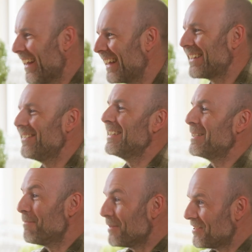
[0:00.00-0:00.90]
relatively
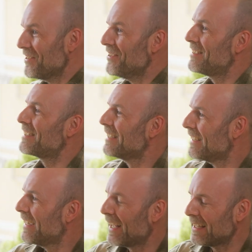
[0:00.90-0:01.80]
to produce
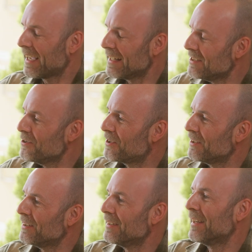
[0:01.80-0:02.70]
and and you
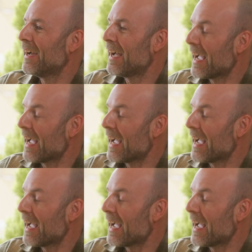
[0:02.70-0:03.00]
can uh,